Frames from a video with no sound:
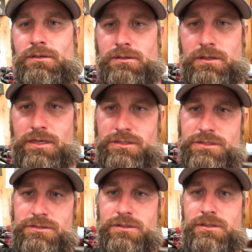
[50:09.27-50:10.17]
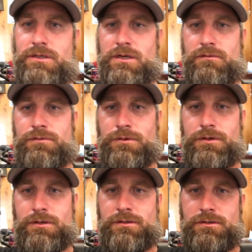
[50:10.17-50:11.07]
All right, she's looking it up for
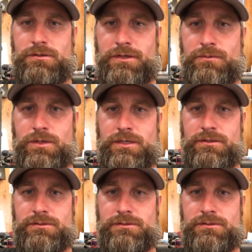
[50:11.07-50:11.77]
you. Great White.